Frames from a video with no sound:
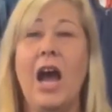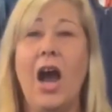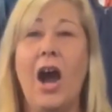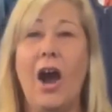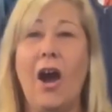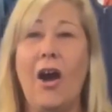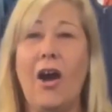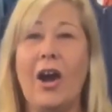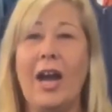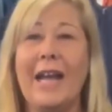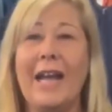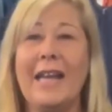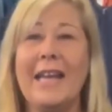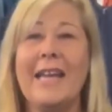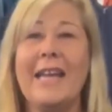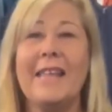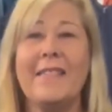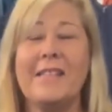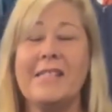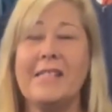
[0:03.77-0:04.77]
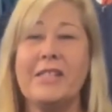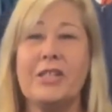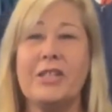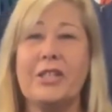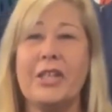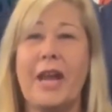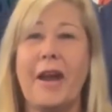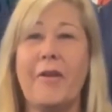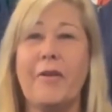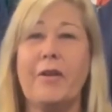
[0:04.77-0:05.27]
Hi, this is
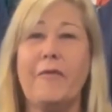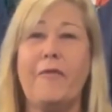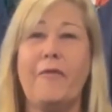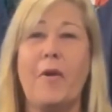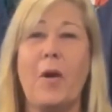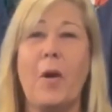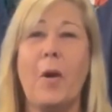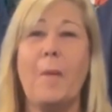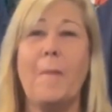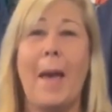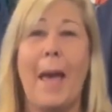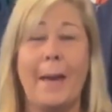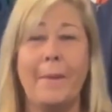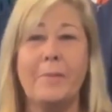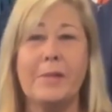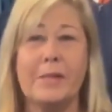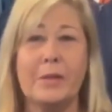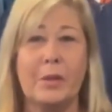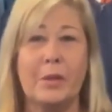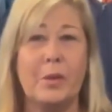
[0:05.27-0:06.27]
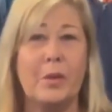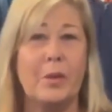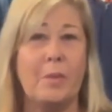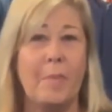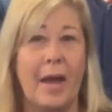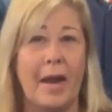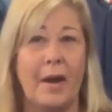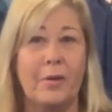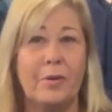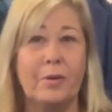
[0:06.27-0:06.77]
Sharon from Absolute
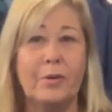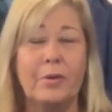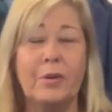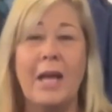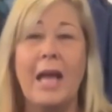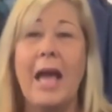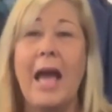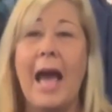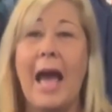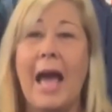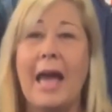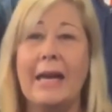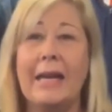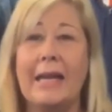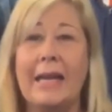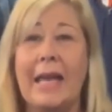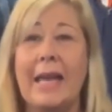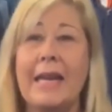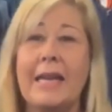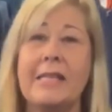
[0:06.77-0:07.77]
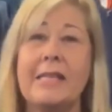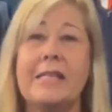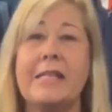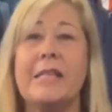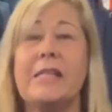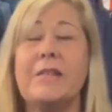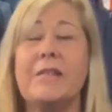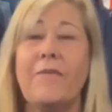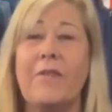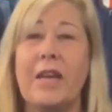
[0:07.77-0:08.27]
Apparel, and ladies,
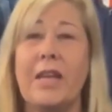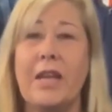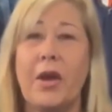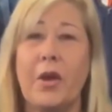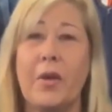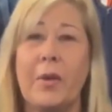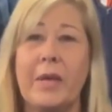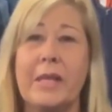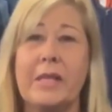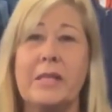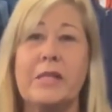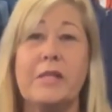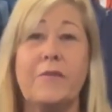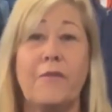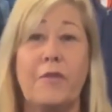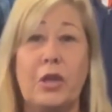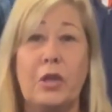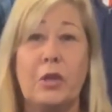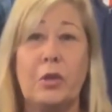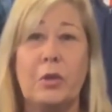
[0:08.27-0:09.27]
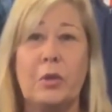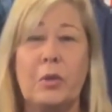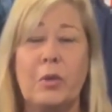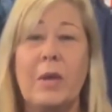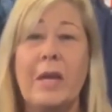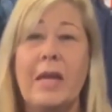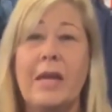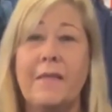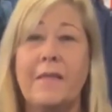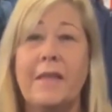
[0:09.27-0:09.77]
this video is for you.
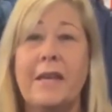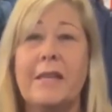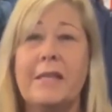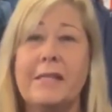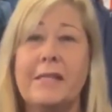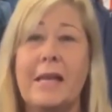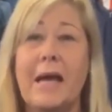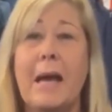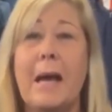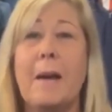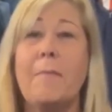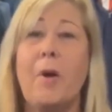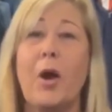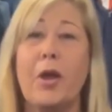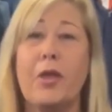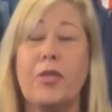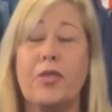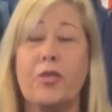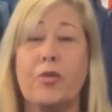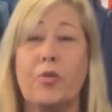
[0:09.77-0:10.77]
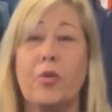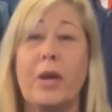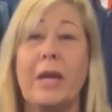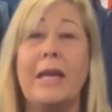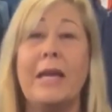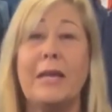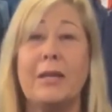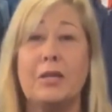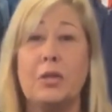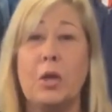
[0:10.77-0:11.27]
These are my
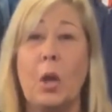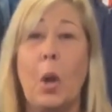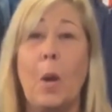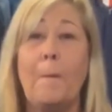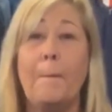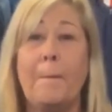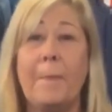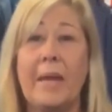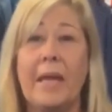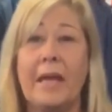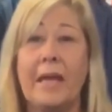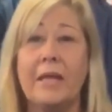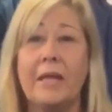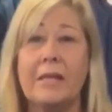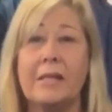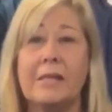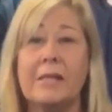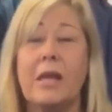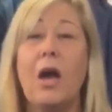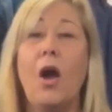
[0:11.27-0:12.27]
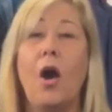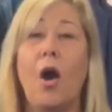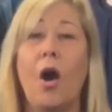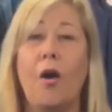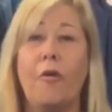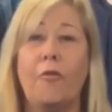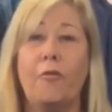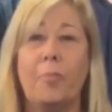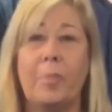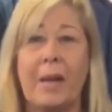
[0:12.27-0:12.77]
3 top picks
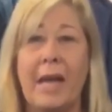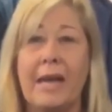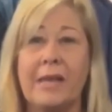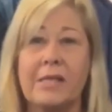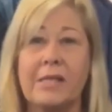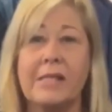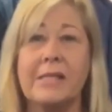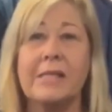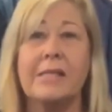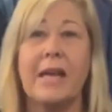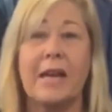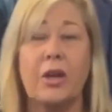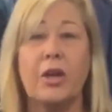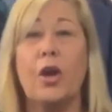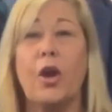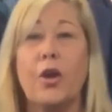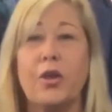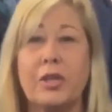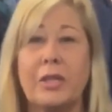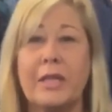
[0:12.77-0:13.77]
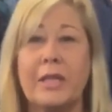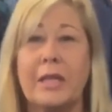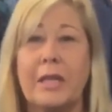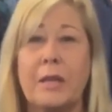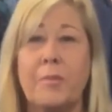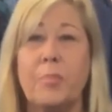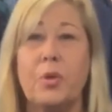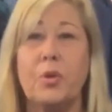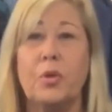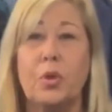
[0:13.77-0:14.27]
of blouses that are going to
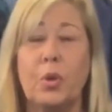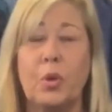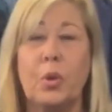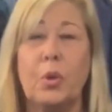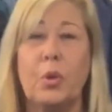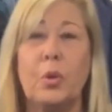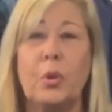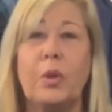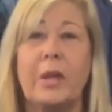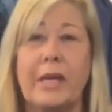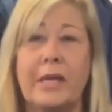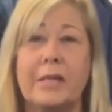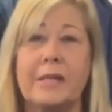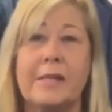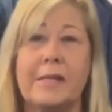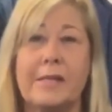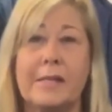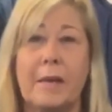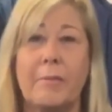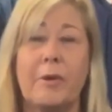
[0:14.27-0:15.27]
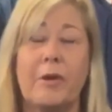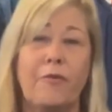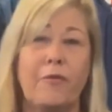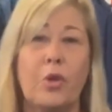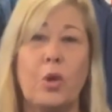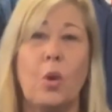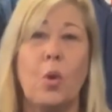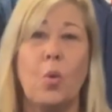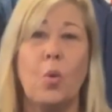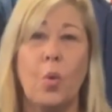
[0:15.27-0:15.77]
keep you cool in summer for
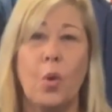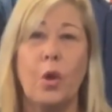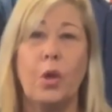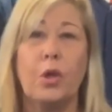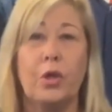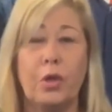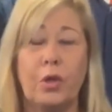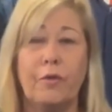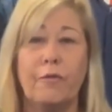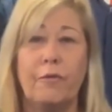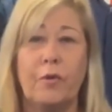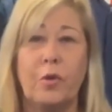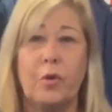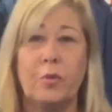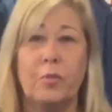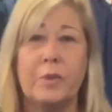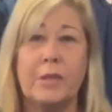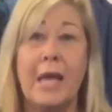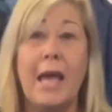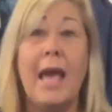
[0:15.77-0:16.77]
your work uniforms.